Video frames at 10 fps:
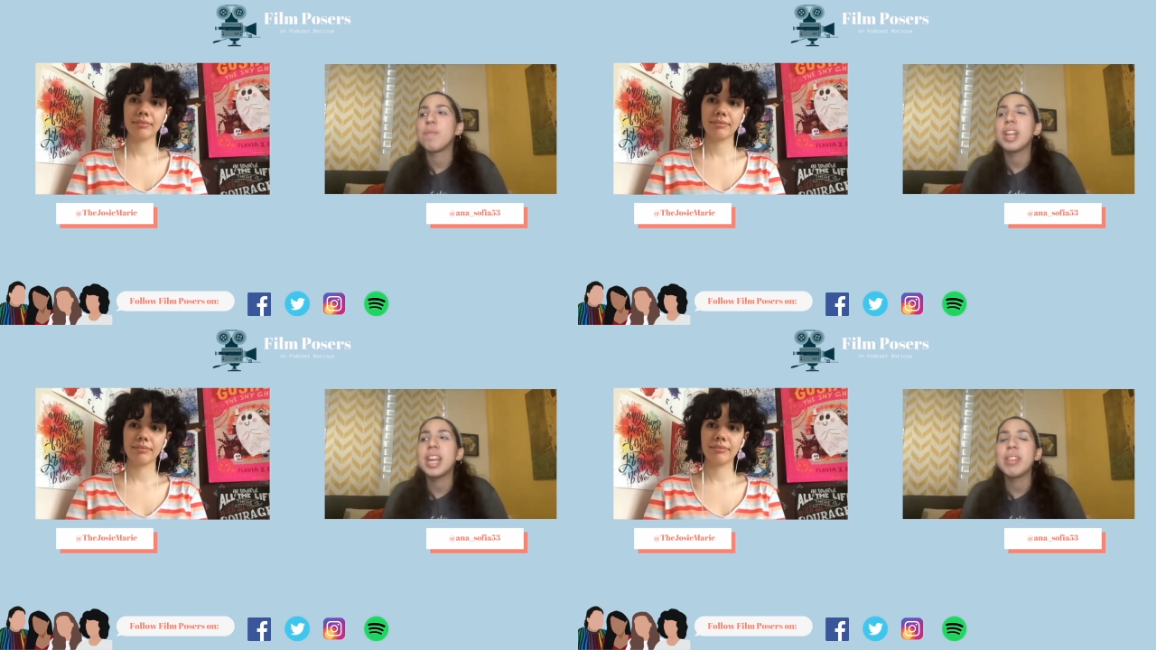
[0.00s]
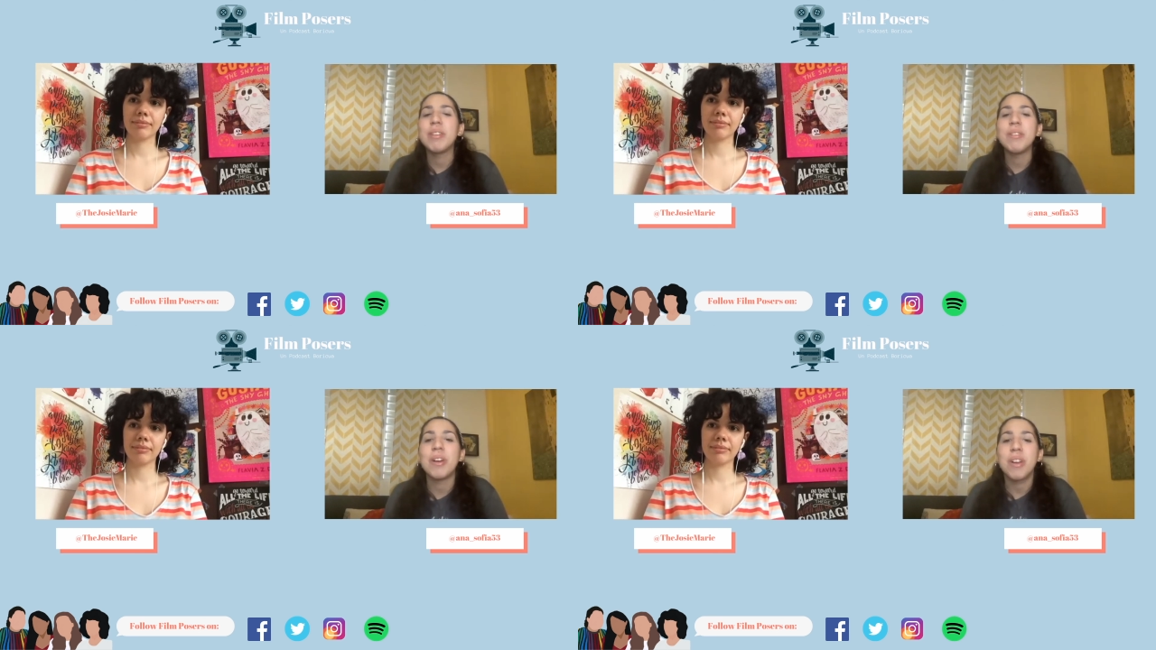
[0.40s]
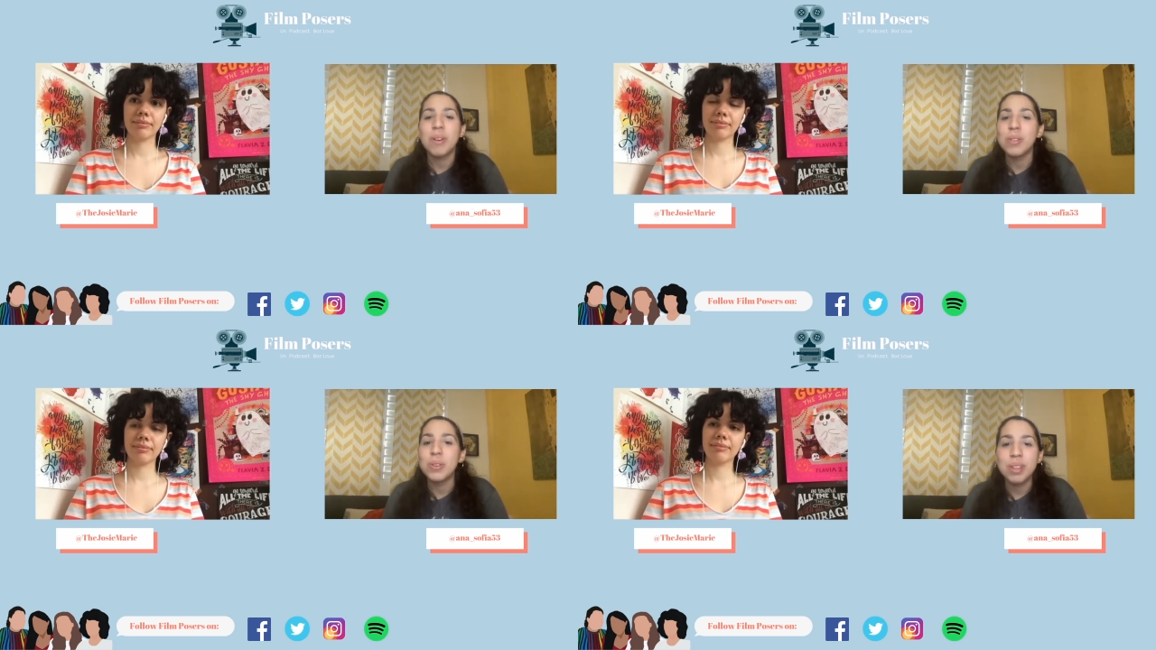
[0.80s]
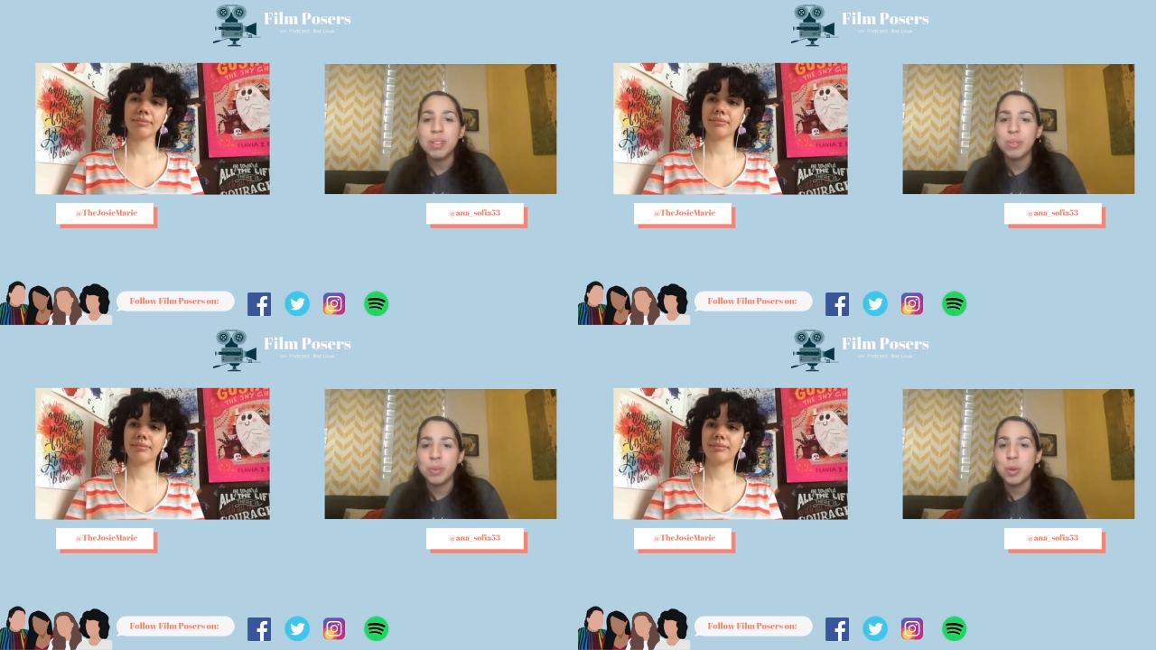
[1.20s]
Speaker 1: "Please do not go to
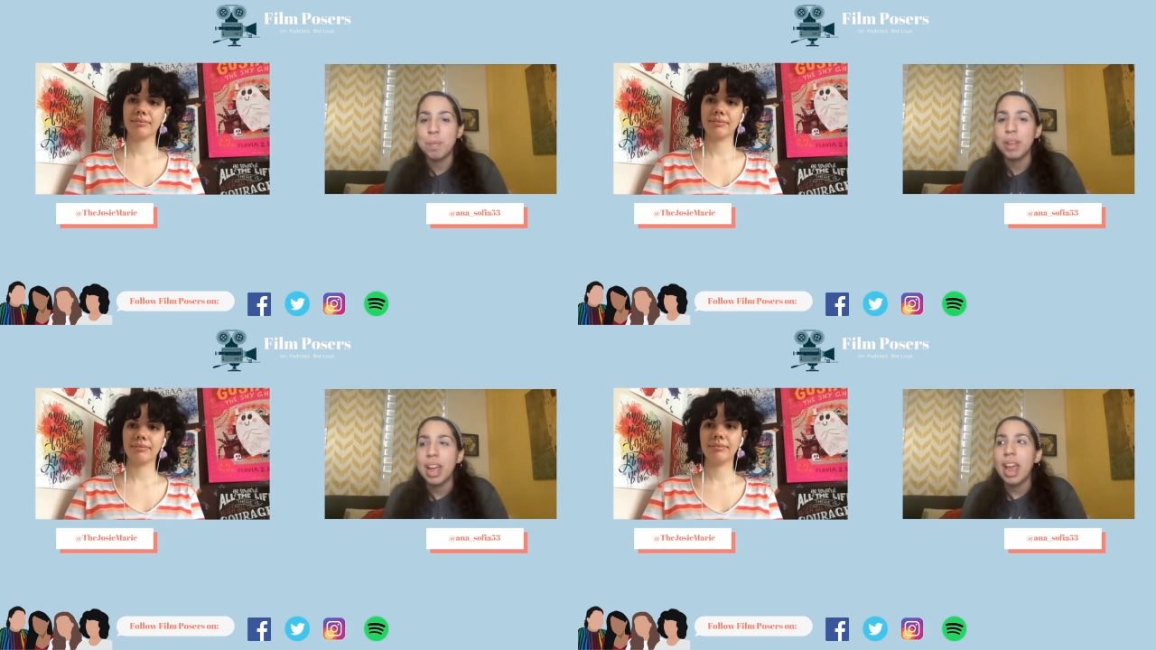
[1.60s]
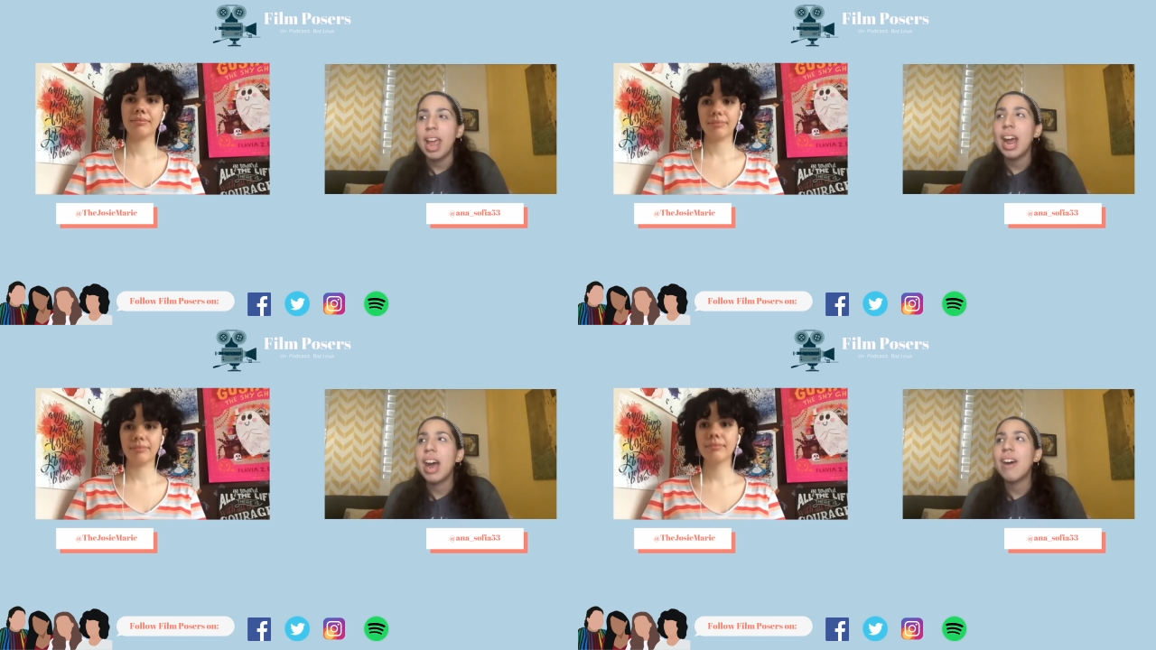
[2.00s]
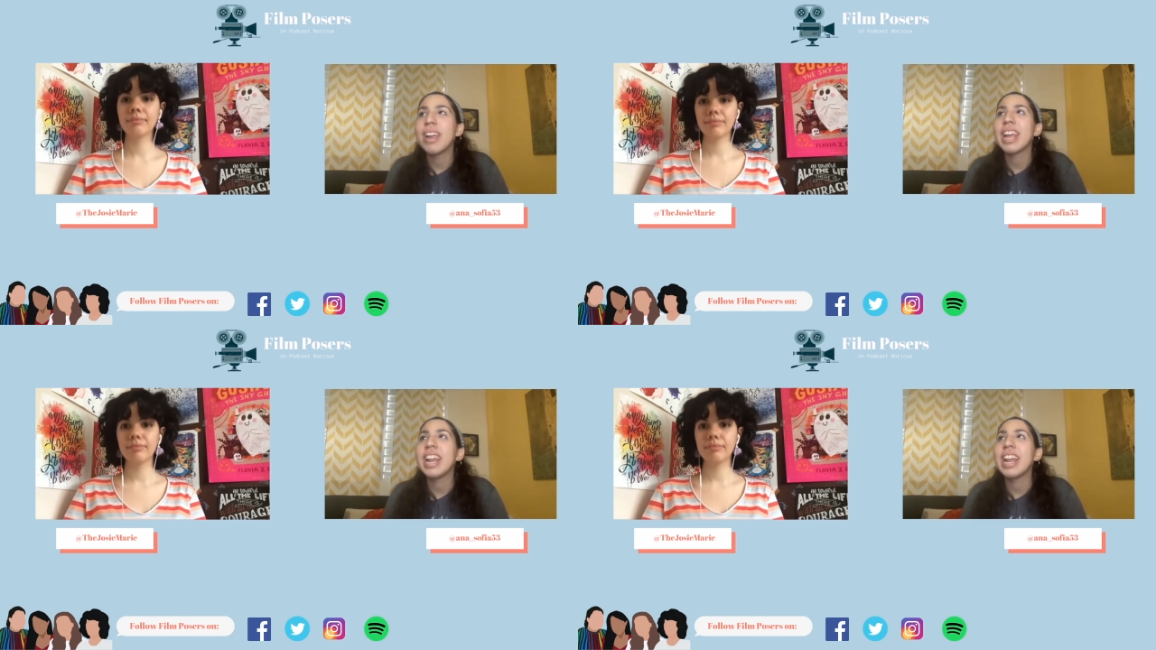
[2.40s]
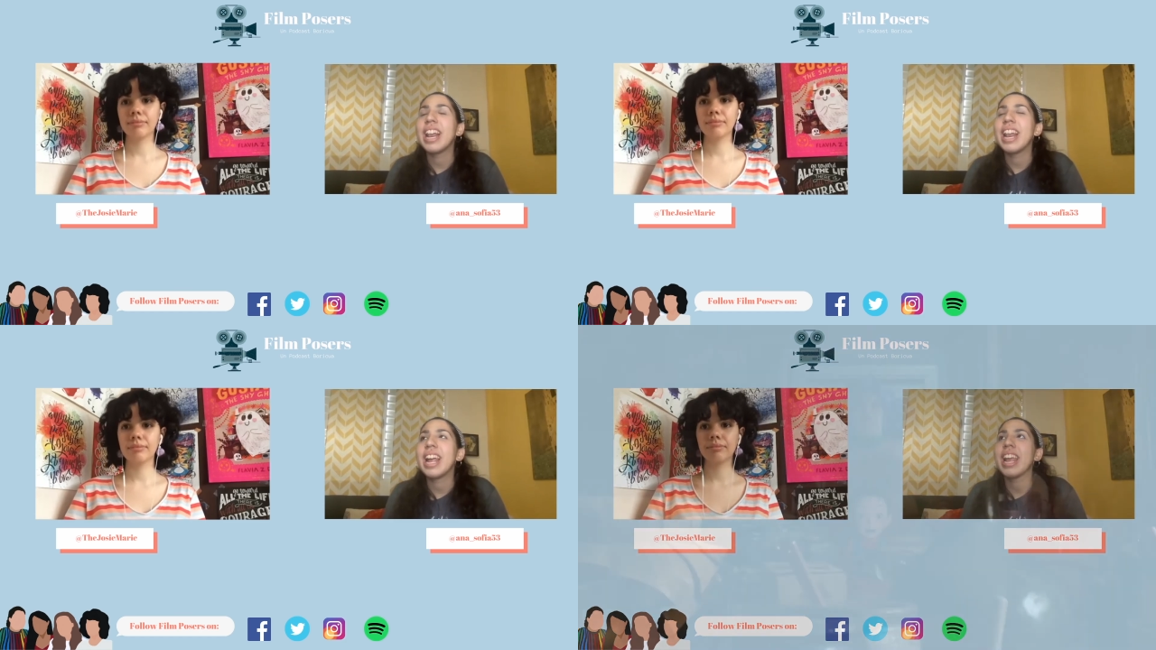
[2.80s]
his room." And how can
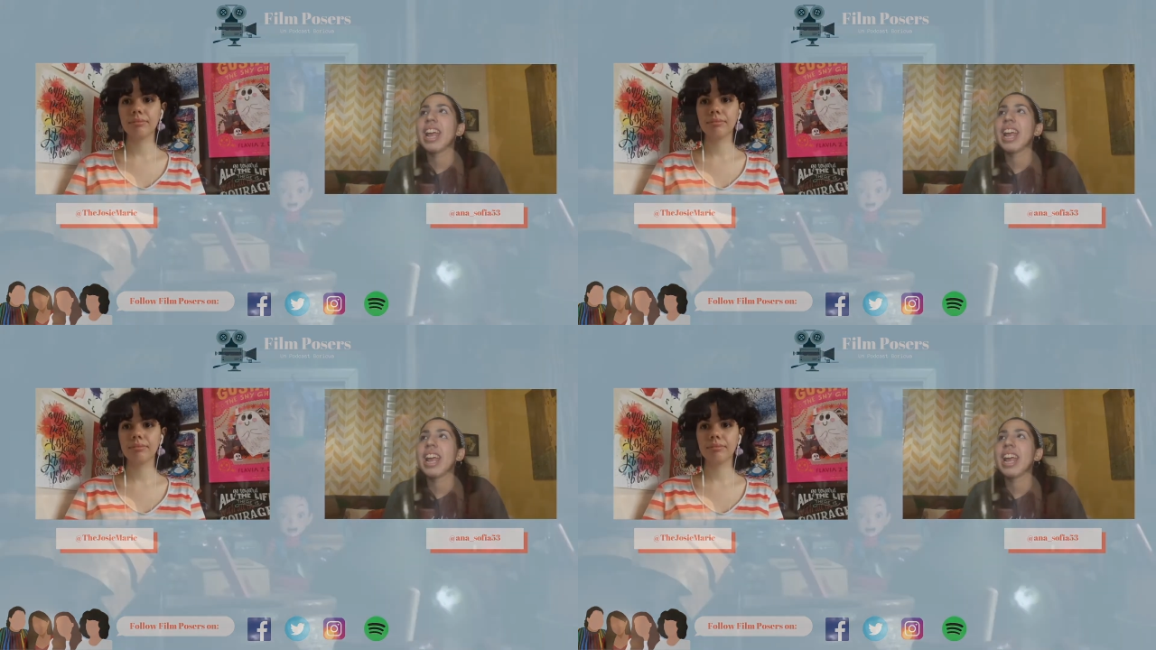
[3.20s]
like